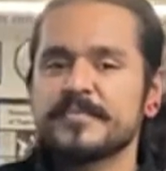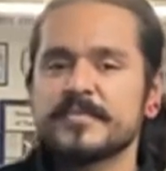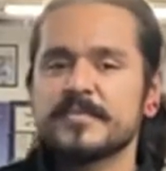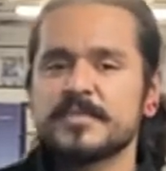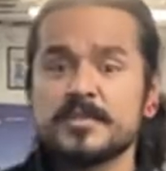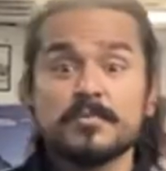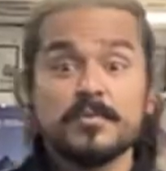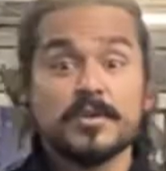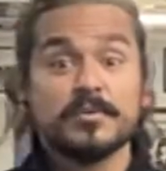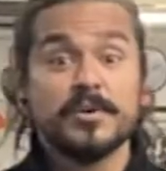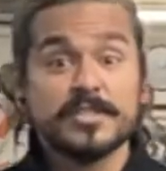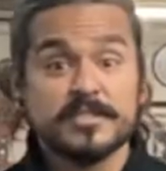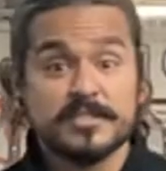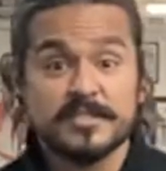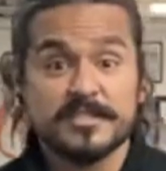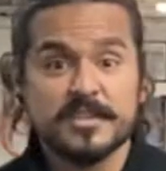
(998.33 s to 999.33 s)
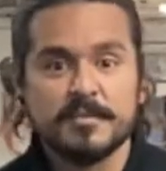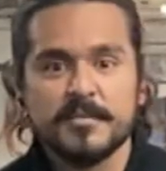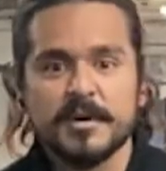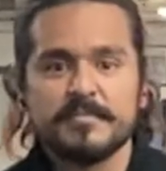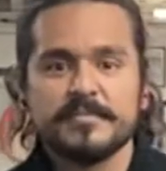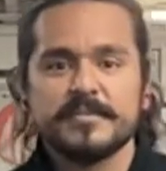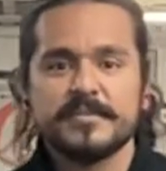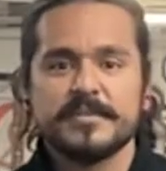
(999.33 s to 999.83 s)
See what questions come
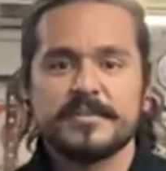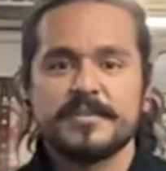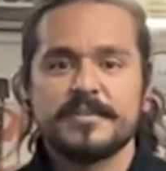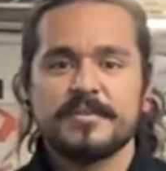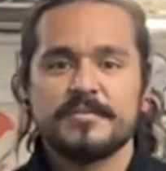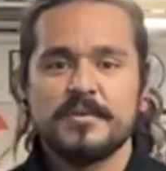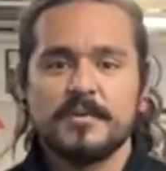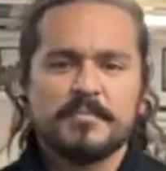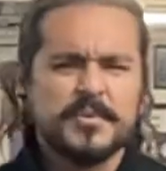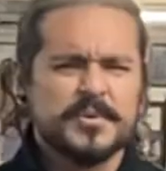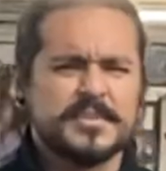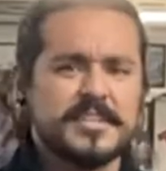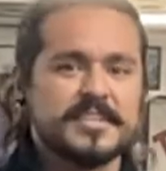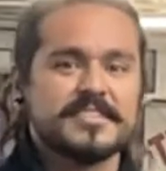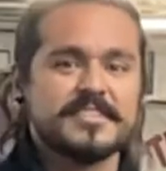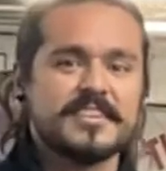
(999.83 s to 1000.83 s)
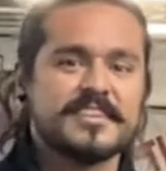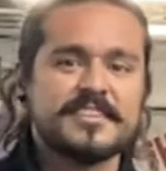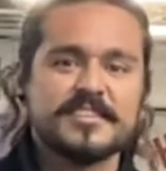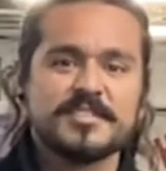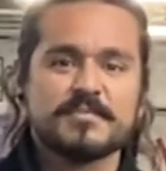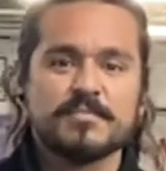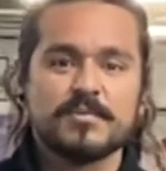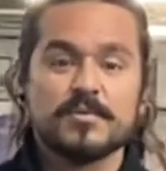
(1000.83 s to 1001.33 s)
up, what more things I can
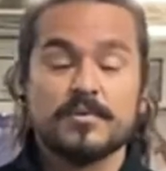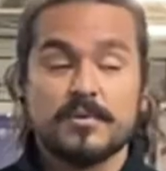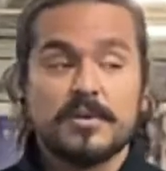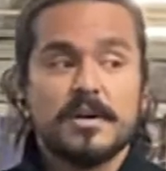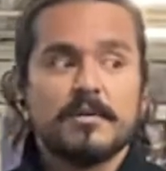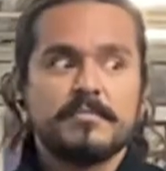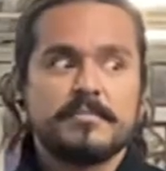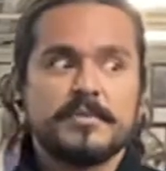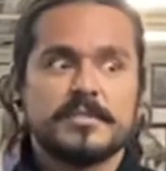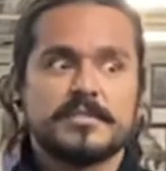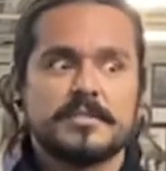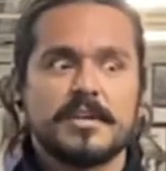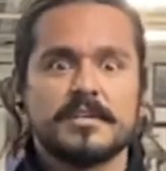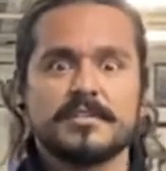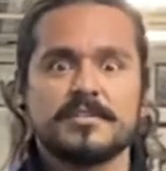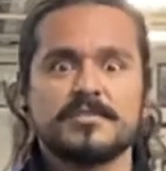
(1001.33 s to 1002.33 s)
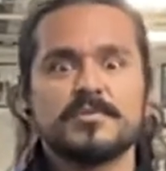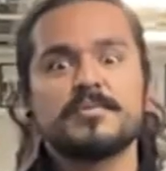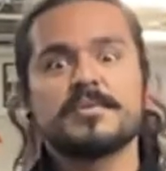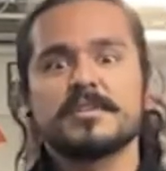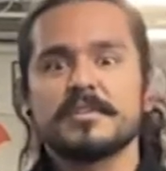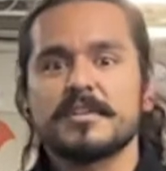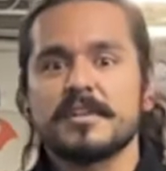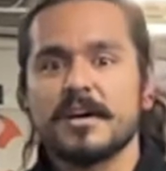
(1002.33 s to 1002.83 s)
explore, how much I can do
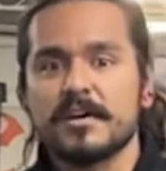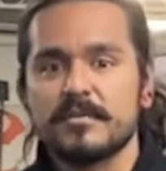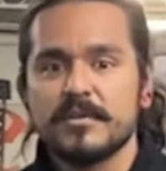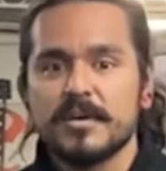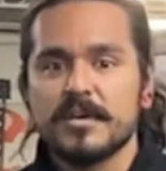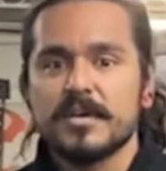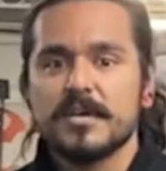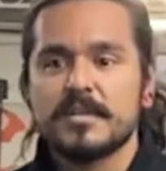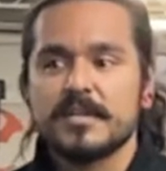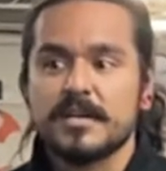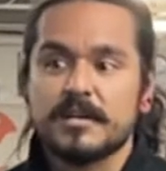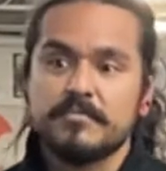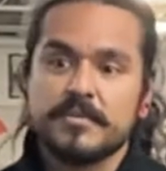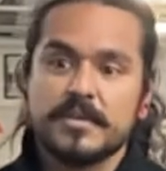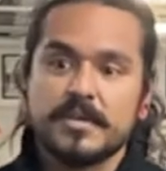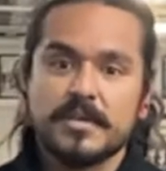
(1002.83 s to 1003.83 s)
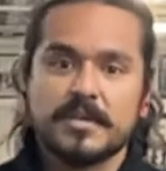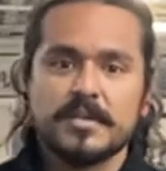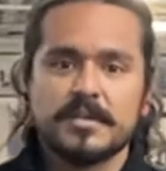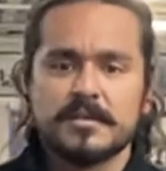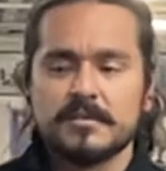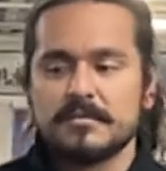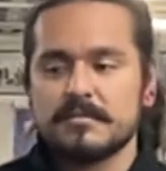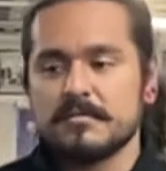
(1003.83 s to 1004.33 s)
with it now that I'm
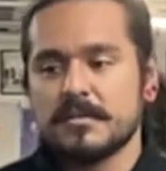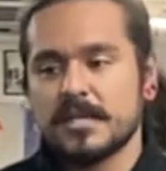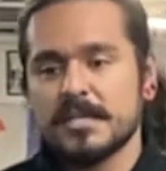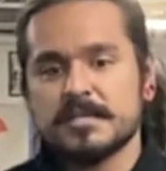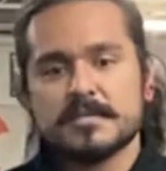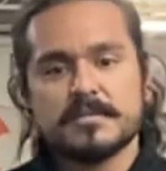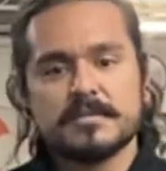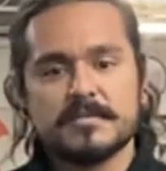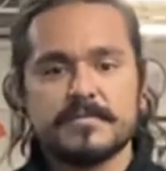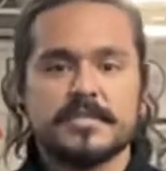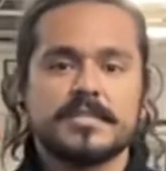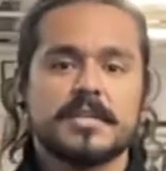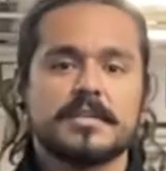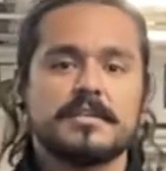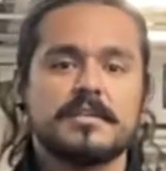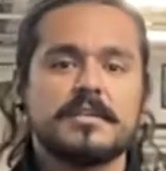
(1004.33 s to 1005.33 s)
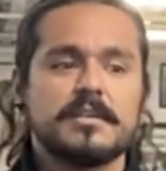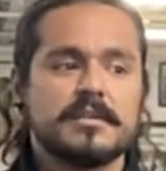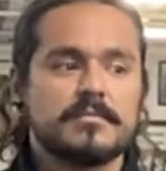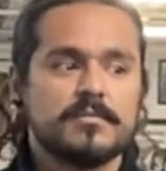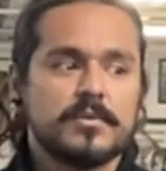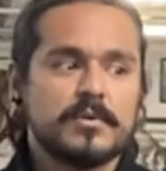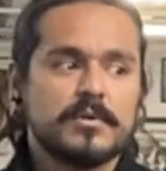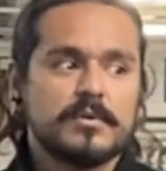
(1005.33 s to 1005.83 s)
thinking less of a technique and
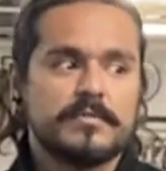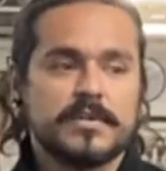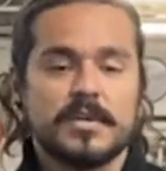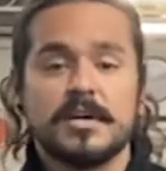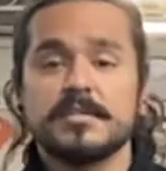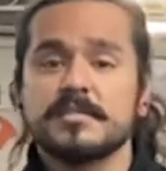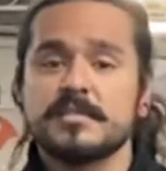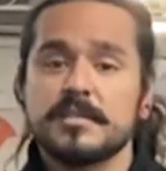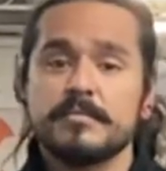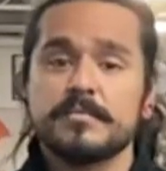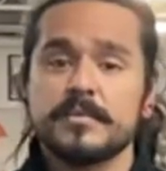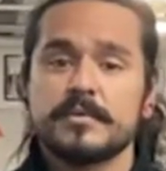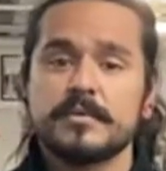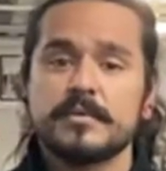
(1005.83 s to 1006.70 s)
more of a concept.